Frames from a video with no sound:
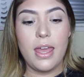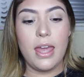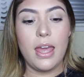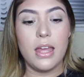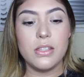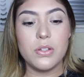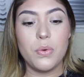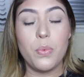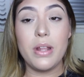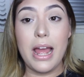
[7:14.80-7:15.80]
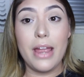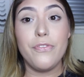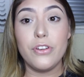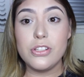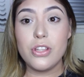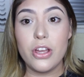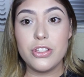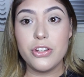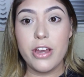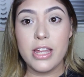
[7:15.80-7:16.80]
And when I first
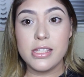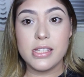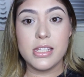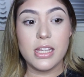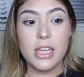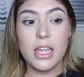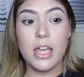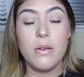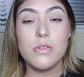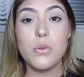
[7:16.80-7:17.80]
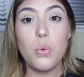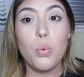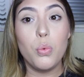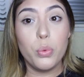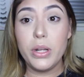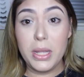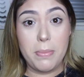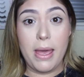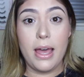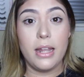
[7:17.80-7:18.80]
got Tourette's, it was really
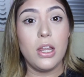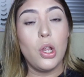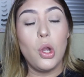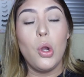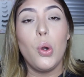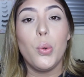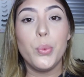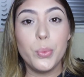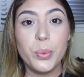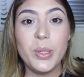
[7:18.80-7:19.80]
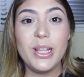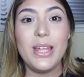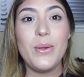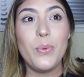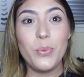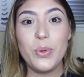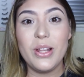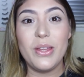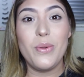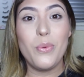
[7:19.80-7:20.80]
bad. Really,
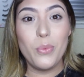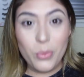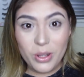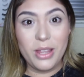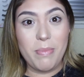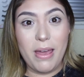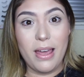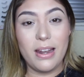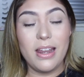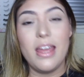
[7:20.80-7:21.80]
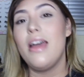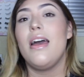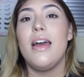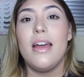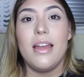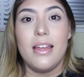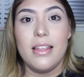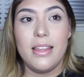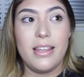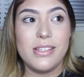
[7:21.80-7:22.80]
really, really bad.
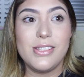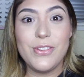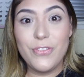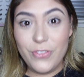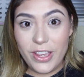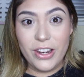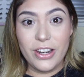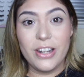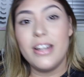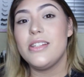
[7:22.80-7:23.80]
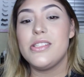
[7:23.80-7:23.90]
Like, severe.